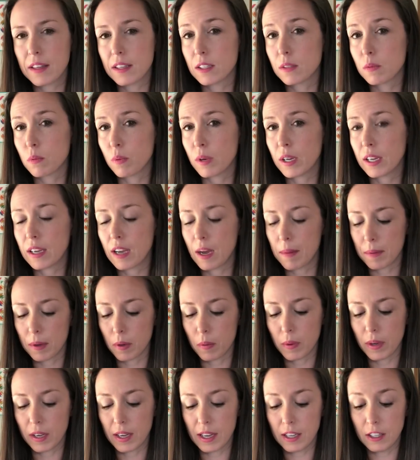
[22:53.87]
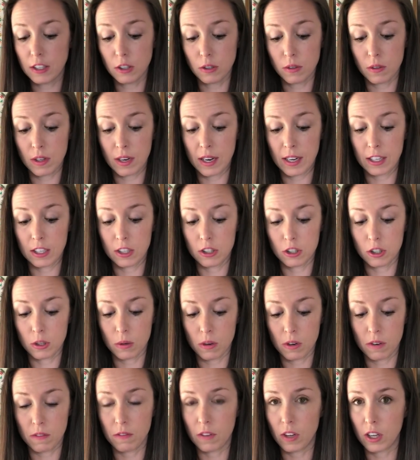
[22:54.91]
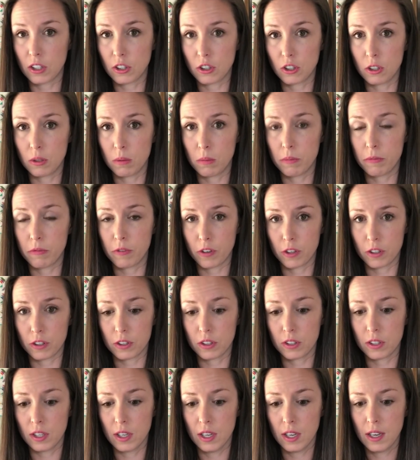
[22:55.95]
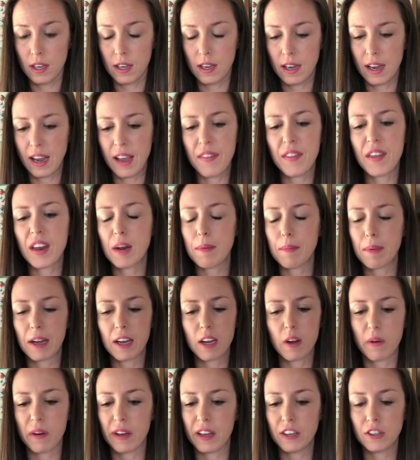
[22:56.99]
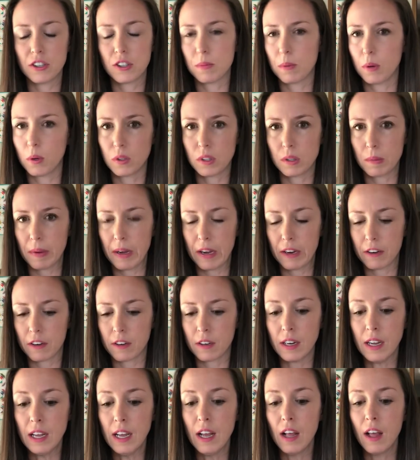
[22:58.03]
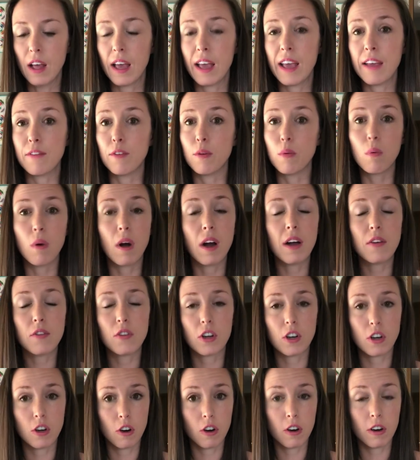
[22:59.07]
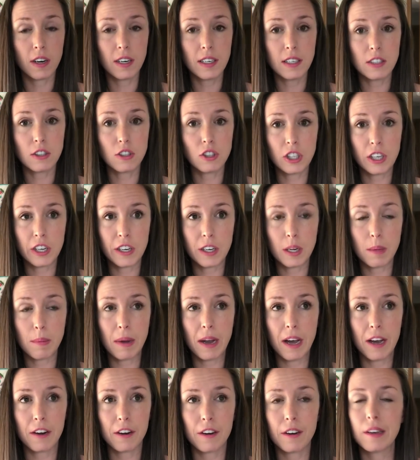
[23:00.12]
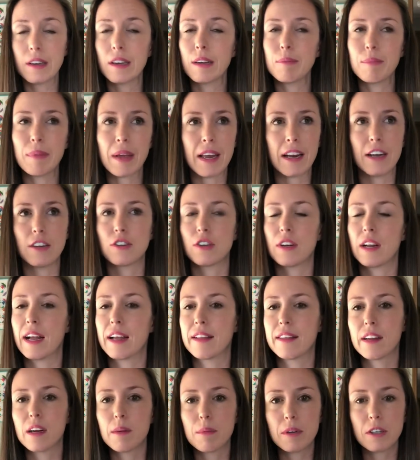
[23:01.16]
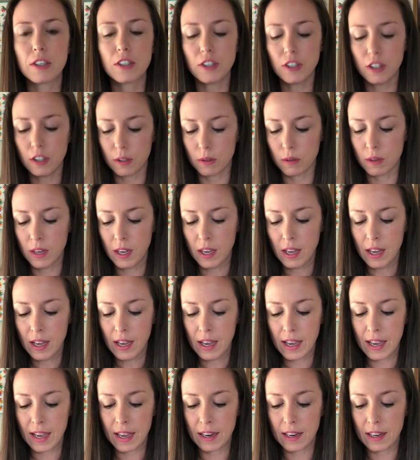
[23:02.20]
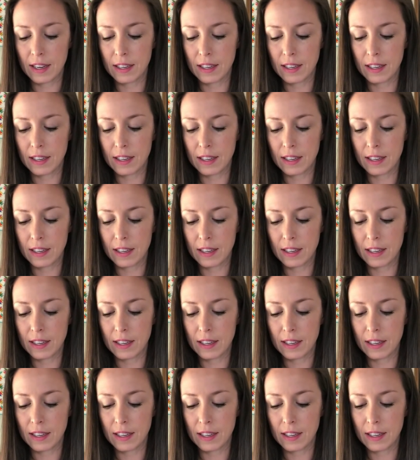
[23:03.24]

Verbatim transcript: this week, coming weekend, so that I can show it on FlossTube first. And then I might go ahead and just post the pattern. If you want the current charity pattern, man, I should have had that up here too. It